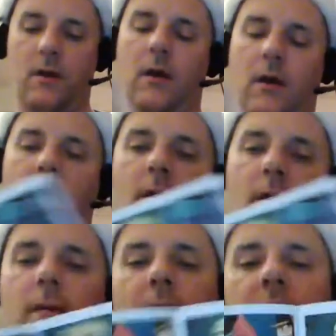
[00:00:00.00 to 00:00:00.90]

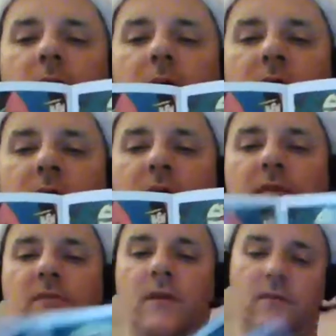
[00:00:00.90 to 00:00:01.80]
And I think they're
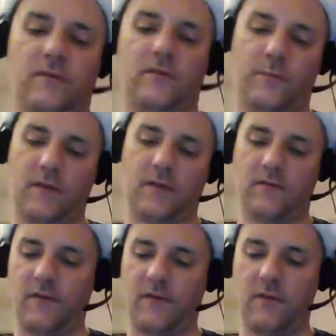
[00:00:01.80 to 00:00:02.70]
teasing Space
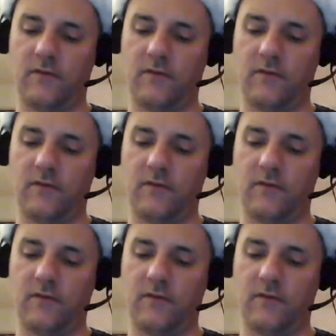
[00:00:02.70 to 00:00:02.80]
Invaders